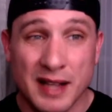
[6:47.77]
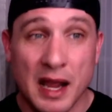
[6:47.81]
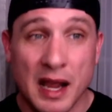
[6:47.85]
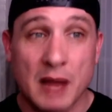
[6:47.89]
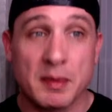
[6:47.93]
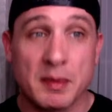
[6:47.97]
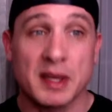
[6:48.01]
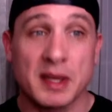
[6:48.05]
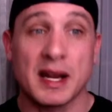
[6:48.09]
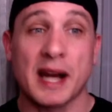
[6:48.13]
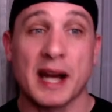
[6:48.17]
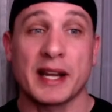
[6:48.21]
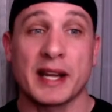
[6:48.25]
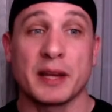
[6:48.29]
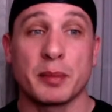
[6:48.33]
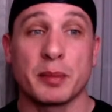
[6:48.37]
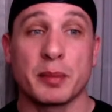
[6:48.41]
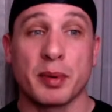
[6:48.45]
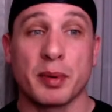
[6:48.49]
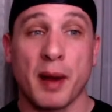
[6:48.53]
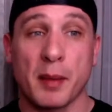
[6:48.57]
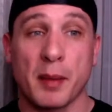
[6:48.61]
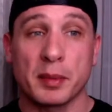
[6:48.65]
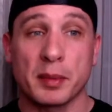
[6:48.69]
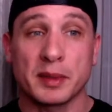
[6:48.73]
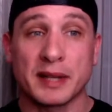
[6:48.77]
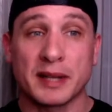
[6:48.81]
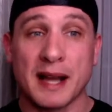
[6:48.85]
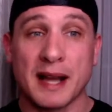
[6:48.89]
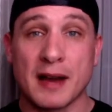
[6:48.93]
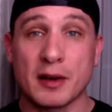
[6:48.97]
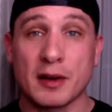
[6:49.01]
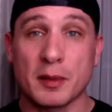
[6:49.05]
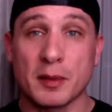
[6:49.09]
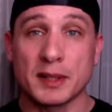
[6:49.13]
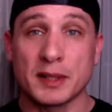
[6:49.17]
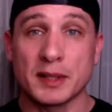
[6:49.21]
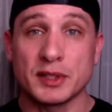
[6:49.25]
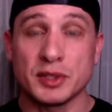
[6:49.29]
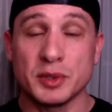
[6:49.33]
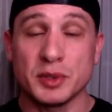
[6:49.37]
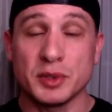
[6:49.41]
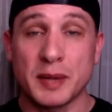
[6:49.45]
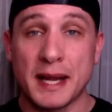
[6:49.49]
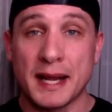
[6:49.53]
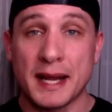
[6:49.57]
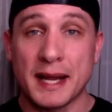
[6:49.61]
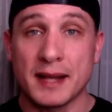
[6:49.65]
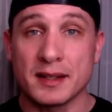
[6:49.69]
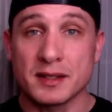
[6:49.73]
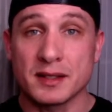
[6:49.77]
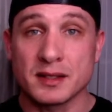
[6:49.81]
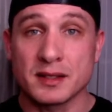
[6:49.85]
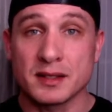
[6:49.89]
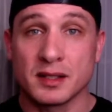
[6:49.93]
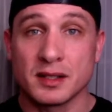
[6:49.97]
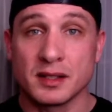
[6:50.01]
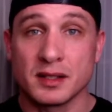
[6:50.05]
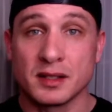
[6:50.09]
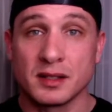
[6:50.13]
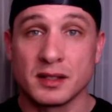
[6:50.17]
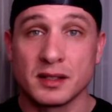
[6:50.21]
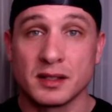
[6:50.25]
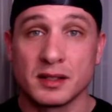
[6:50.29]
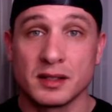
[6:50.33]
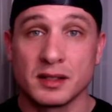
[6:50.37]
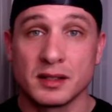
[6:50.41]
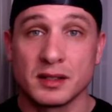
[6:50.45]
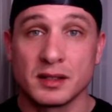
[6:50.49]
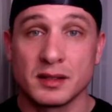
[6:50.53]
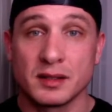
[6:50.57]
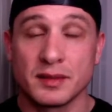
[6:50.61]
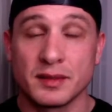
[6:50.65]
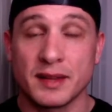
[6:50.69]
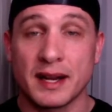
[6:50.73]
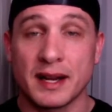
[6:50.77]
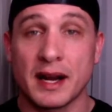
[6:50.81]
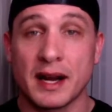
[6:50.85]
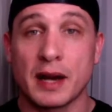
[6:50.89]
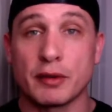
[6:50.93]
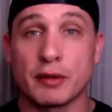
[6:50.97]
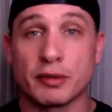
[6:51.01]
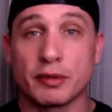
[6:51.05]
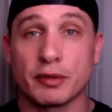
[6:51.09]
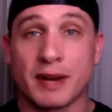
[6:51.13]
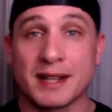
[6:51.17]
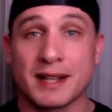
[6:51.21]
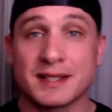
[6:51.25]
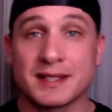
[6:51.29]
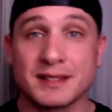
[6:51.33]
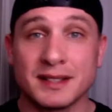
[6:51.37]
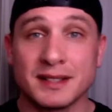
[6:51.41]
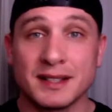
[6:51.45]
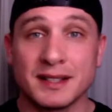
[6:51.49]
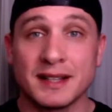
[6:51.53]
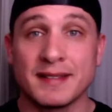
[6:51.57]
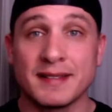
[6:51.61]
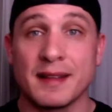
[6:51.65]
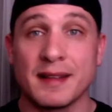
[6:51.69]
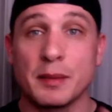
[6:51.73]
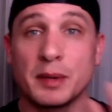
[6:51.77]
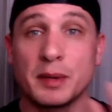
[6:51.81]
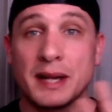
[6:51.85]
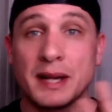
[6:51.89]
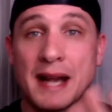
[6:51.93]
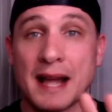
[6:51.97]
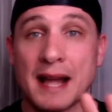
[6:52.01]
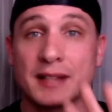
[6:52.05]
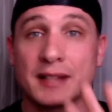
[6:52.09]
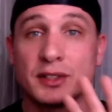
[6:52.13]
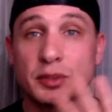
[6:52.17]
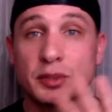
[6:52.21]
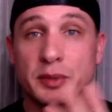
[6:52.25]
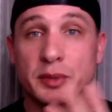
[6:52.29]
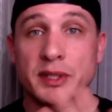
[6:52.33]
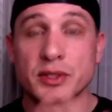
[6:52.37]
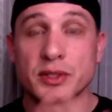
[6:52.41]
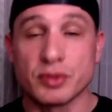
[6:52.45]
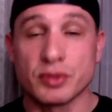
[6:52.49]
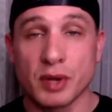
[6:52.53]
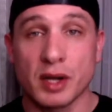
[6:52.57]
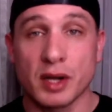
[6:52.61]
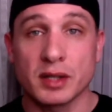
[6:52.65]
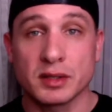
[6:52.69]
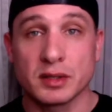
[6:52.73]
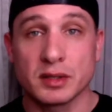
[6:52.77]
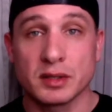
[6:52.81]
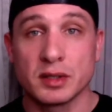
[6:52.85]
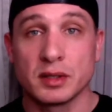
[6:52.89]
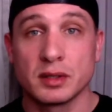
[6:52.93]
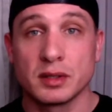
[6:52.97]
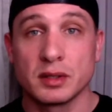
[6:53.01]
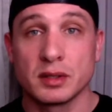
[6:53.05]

I mean, I could probably count them on two hands that I arrested and they were not doing drugs.